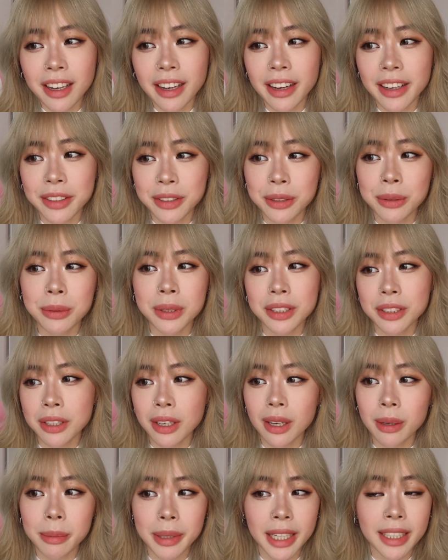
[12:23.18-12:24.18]
I do want to
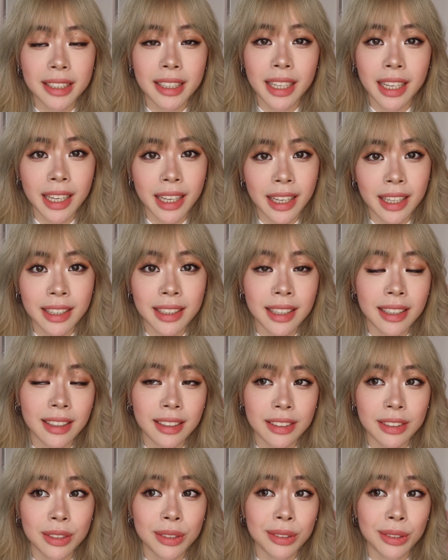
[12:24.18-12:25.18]
go back there
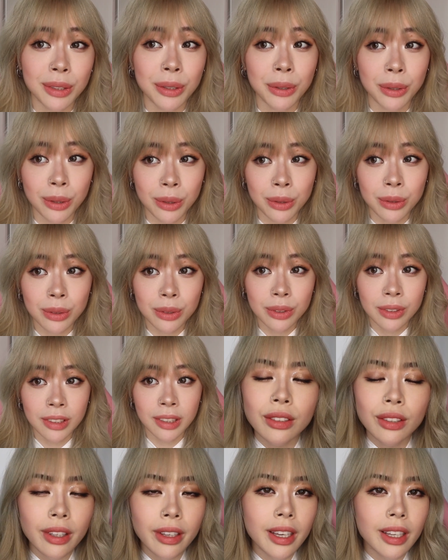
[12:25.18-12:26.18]
soon.
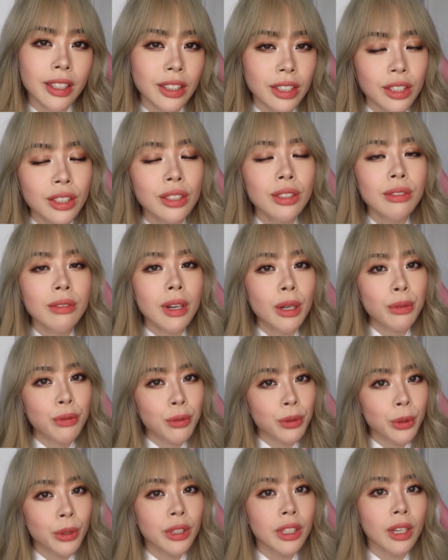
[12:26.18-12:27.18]
So yeah, just to run
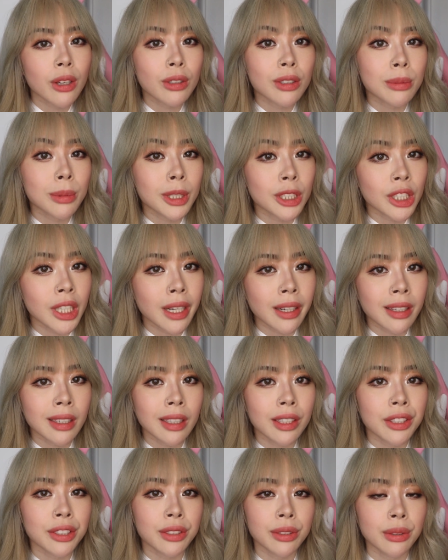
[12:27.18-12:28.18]
through the ultimate
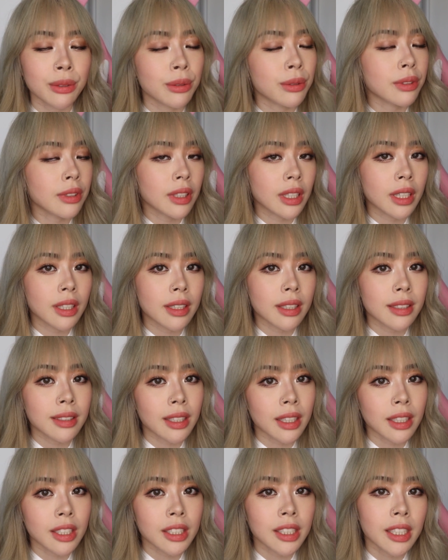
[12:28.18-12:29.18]
checklist, you'll need
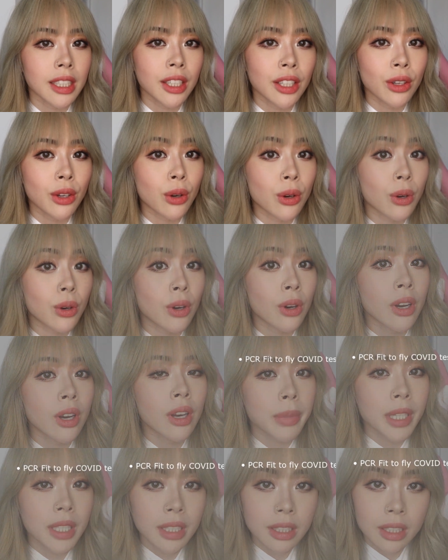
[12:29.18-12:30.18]
essentially your
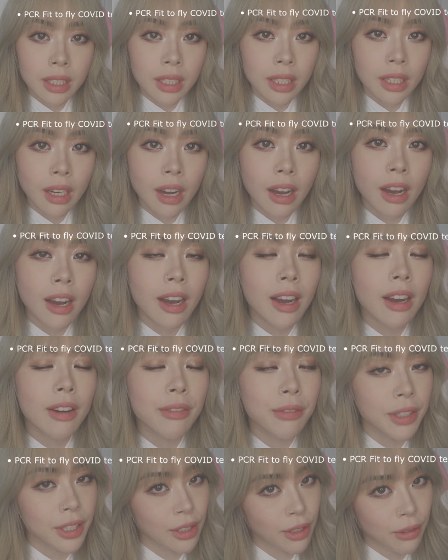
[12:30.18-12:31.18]
PCR
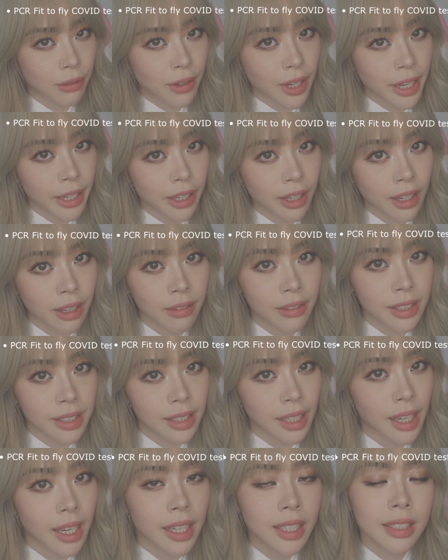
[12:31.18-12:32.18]
fit to fly COVID
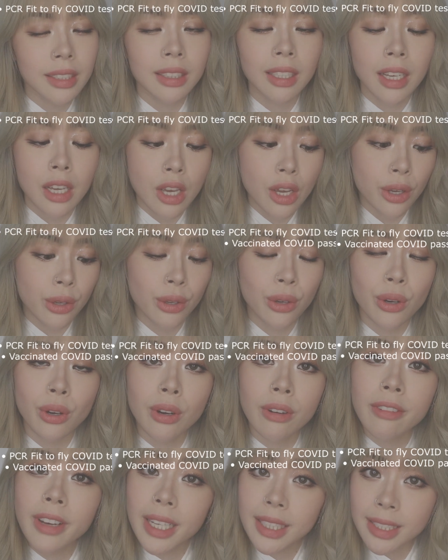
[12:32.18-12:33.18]
test,
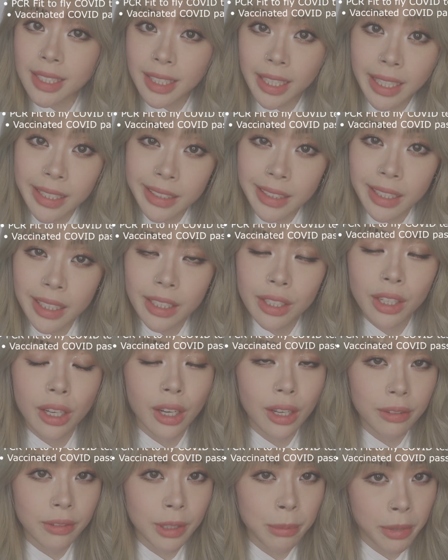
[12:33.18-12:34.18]
your vaccinated
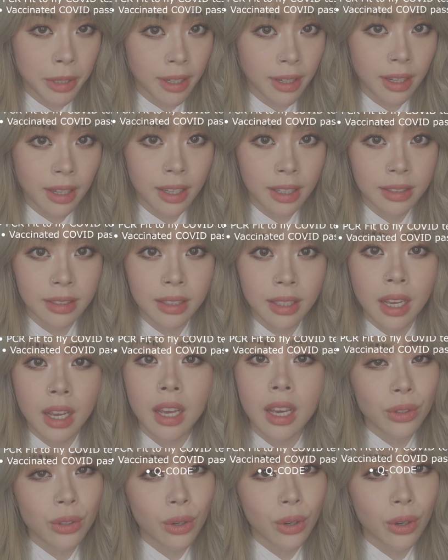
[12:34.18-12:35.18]
COVID pass,
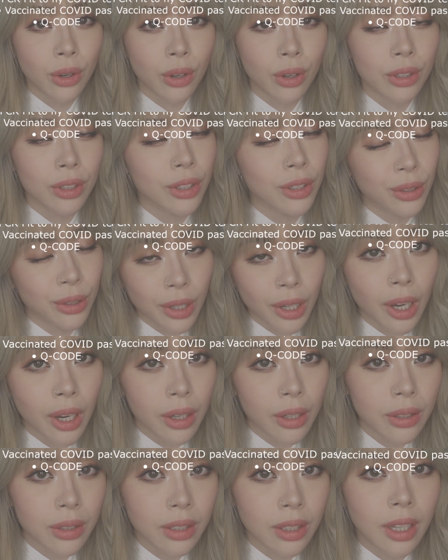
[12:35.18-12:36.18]
your Q
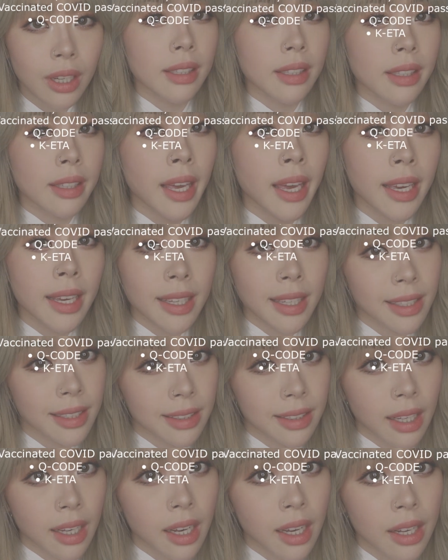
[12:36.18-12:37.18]
code,
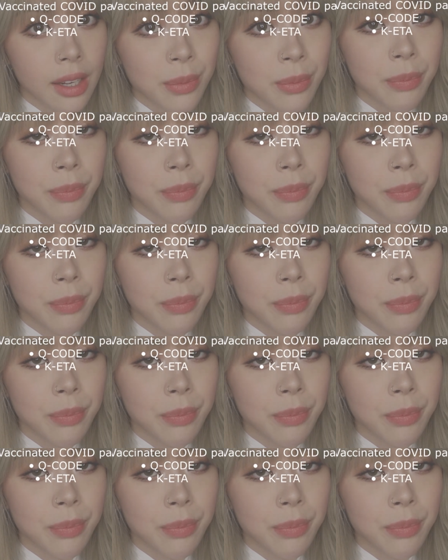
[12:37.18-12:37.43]
HIIITA,